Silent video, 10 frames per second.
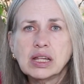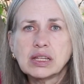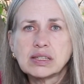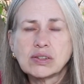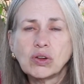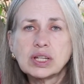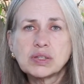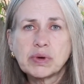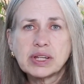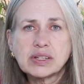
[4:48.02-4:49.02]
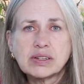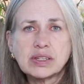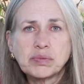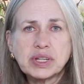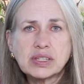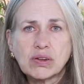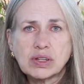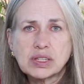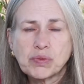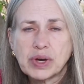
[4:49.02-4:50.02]
the soulless ones are simply
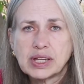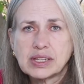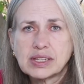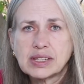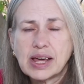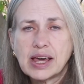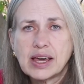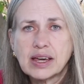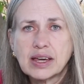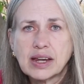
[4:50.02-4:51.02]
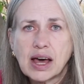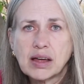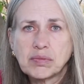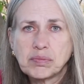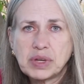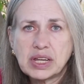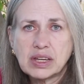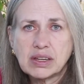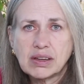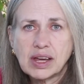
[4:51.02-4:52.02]
soulless ones. They cannot
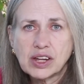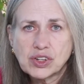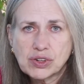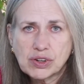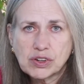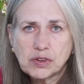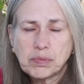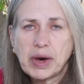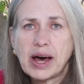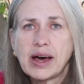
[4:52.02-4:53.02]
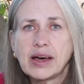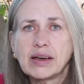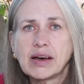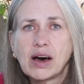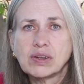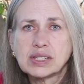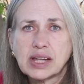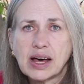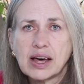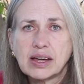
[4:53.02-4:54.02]
be entered by
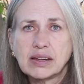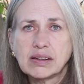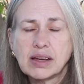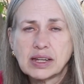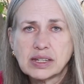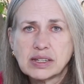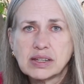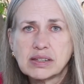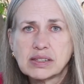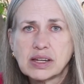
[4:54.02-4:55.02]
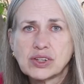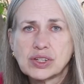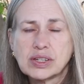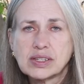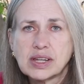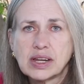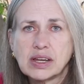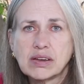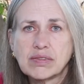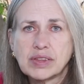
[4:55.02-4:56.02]
outside entities such as
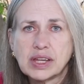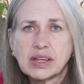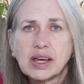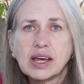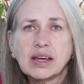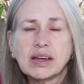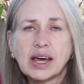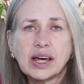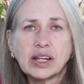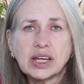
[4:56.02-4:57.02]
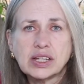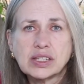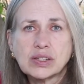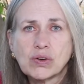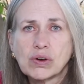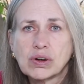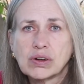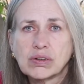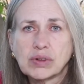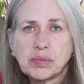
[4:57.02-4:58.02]
any of the aliens
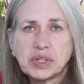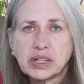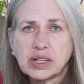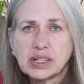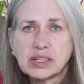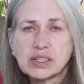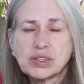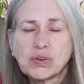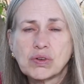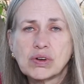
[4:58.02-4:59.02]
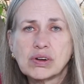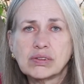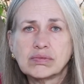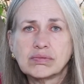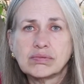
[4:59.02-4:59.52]
or reptilians or